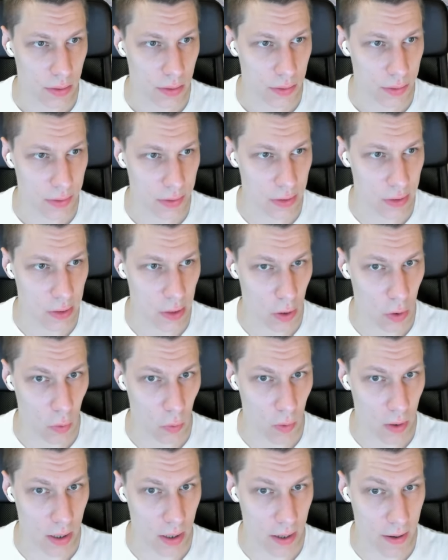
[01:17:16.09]

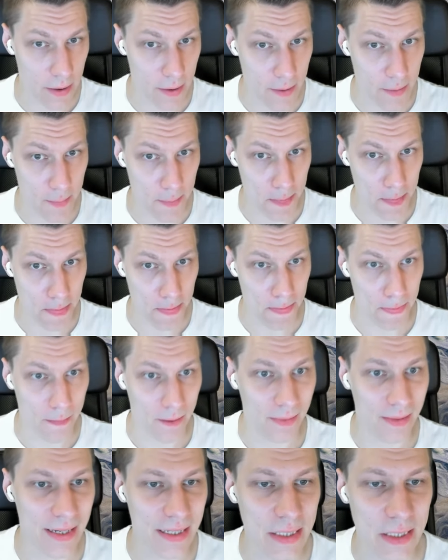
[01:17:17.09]
So
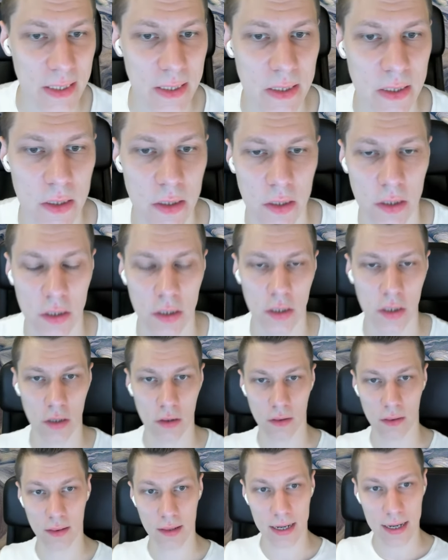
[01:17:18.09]
let's
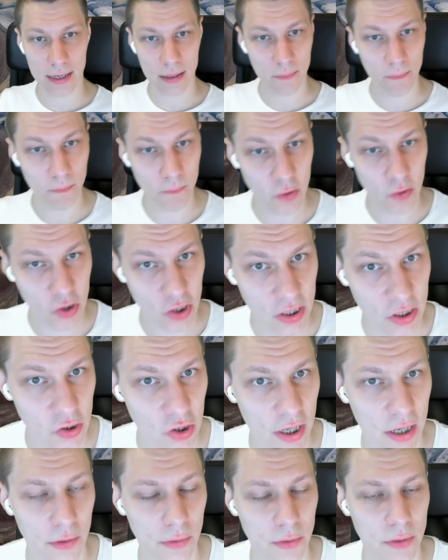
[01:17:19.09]
then change
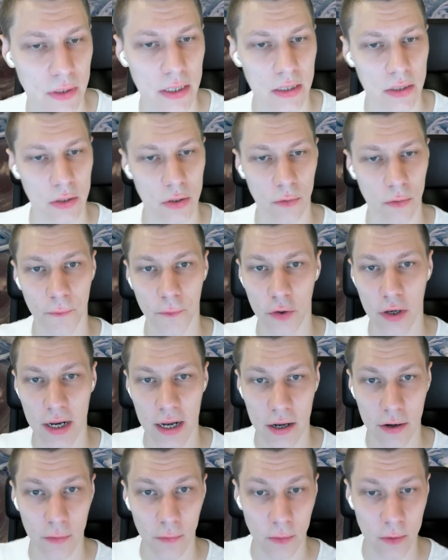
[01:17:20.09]
our state. So for
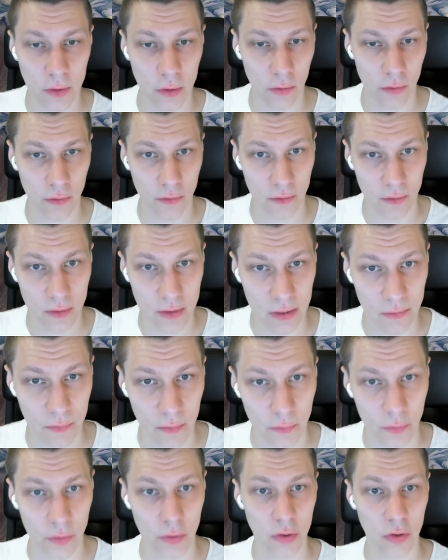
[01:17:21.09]
now, the only thing that
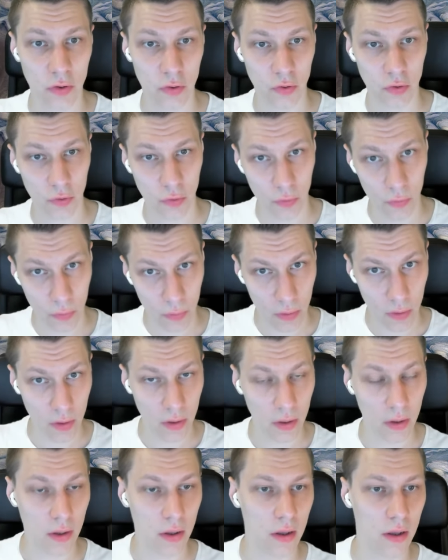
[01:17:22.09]
we will need to do,
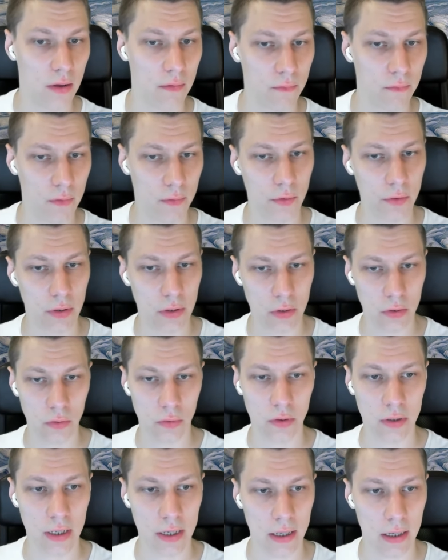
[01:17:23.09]
we will need to
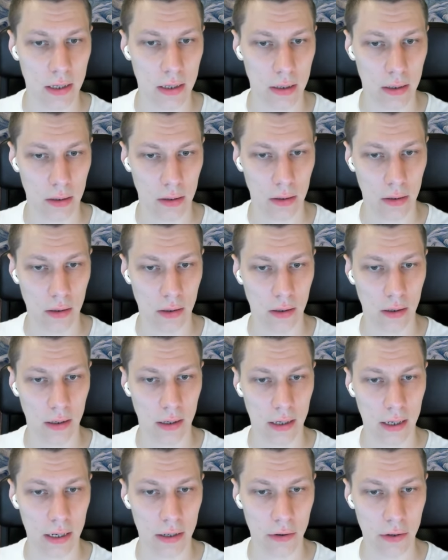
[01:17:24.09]
take
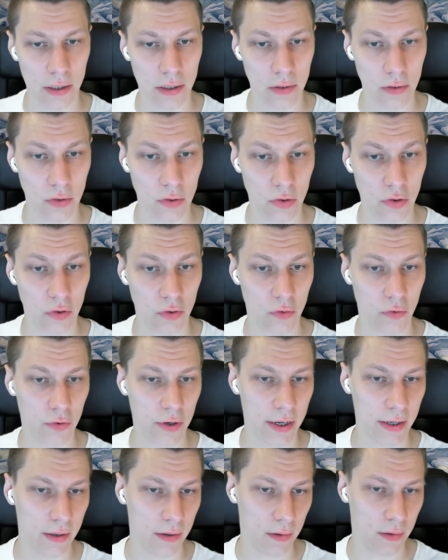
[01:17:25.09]
current
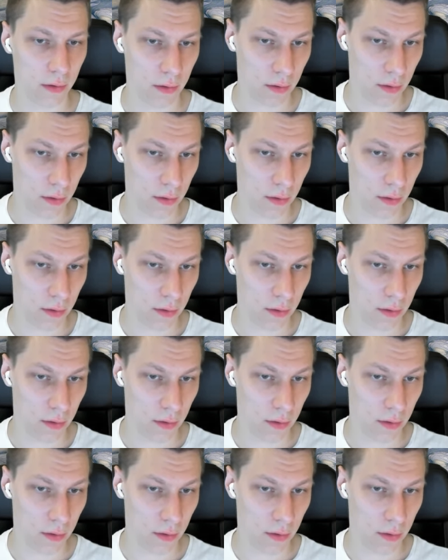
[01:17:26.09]
track.